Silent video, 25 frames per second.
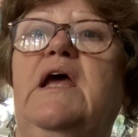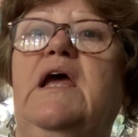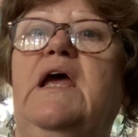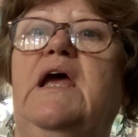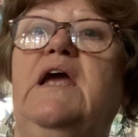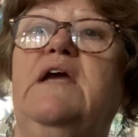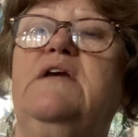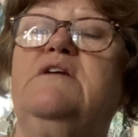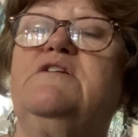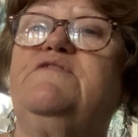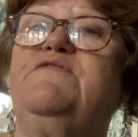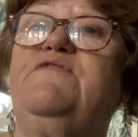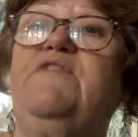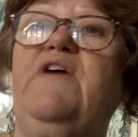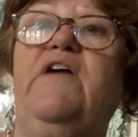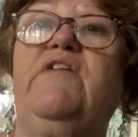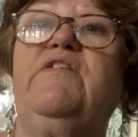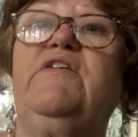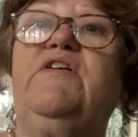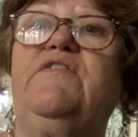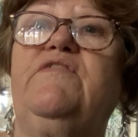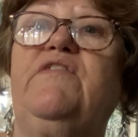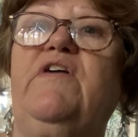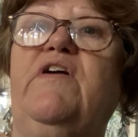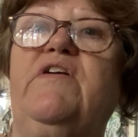It's
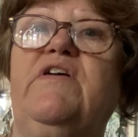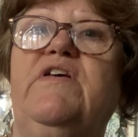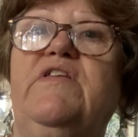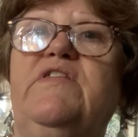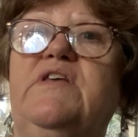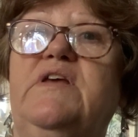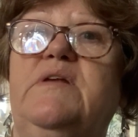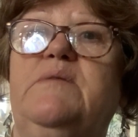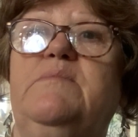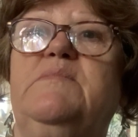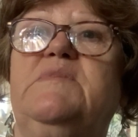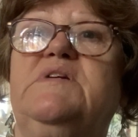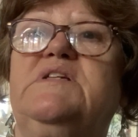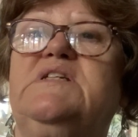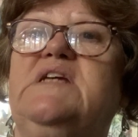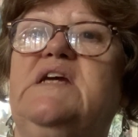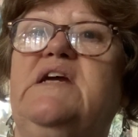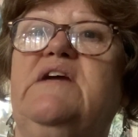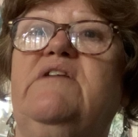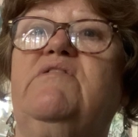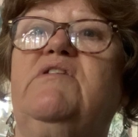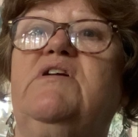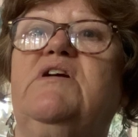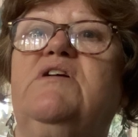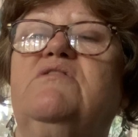very, very thin
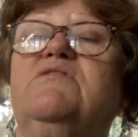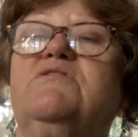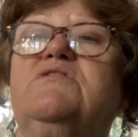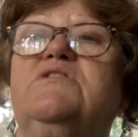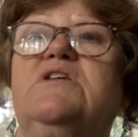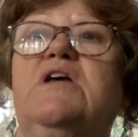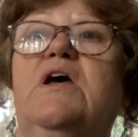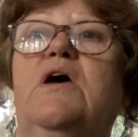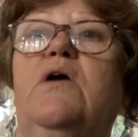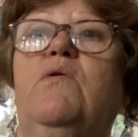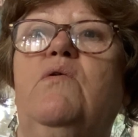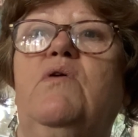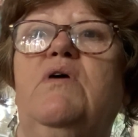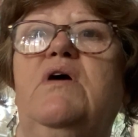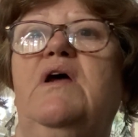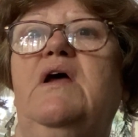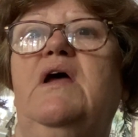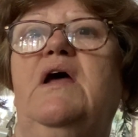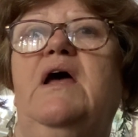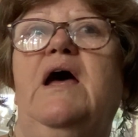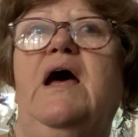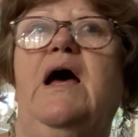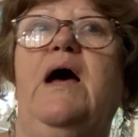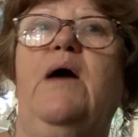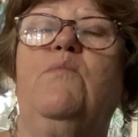material, so
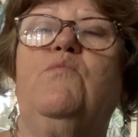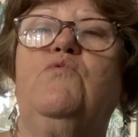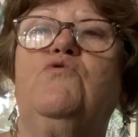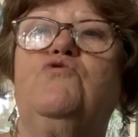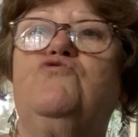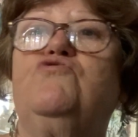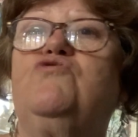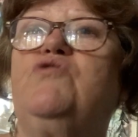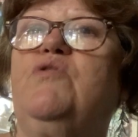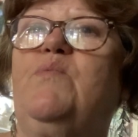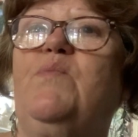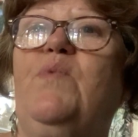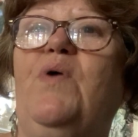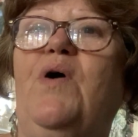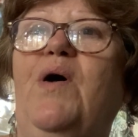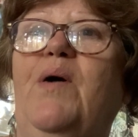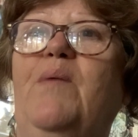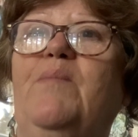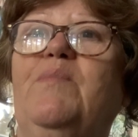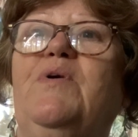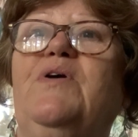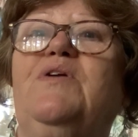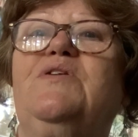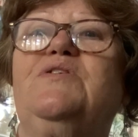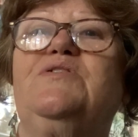I'm wondering what
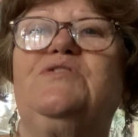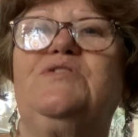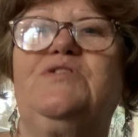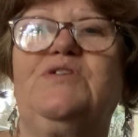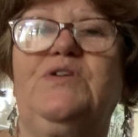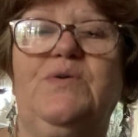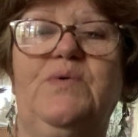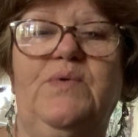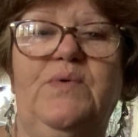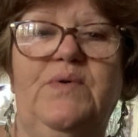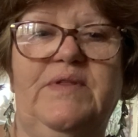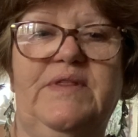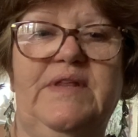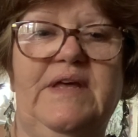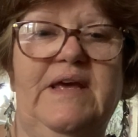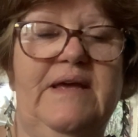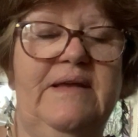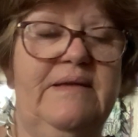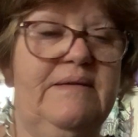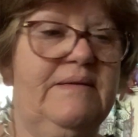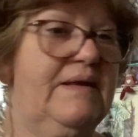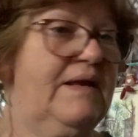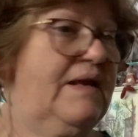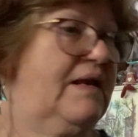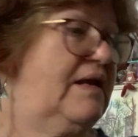I'm going to do with it.
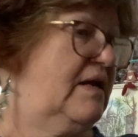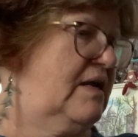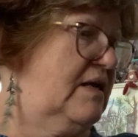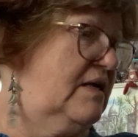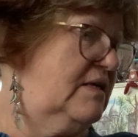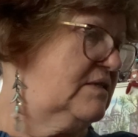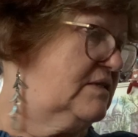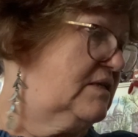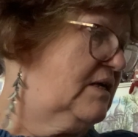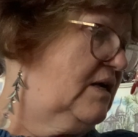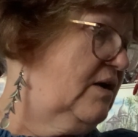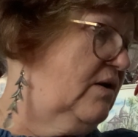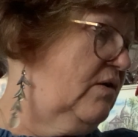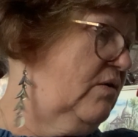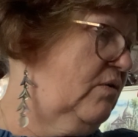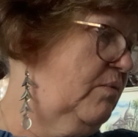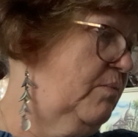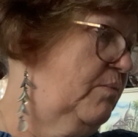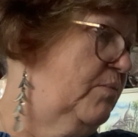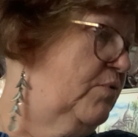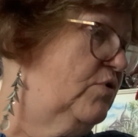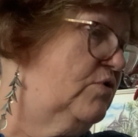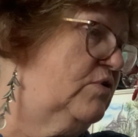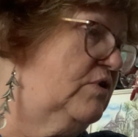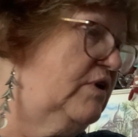So,
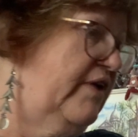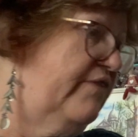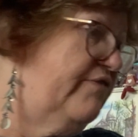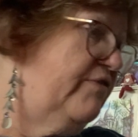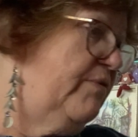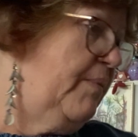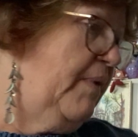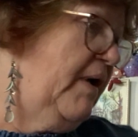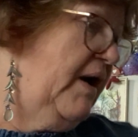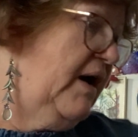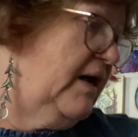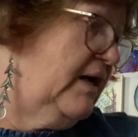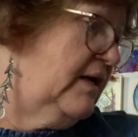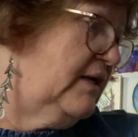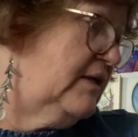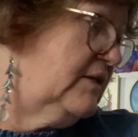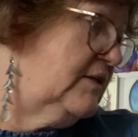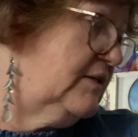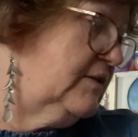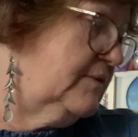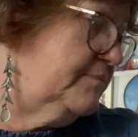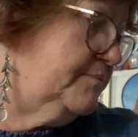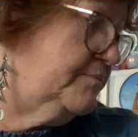but never mind.